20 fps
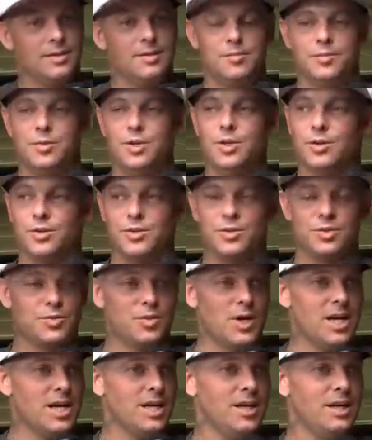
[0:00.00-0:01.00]
Oh, just
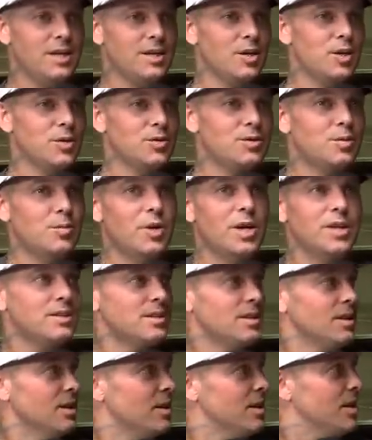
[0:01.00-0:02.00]
right here in Costa yeah,
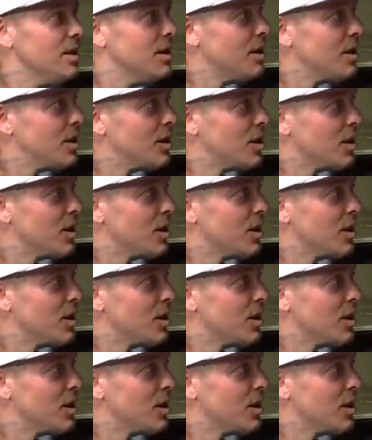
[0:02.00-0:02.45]
Mesa. Yeah, yeah.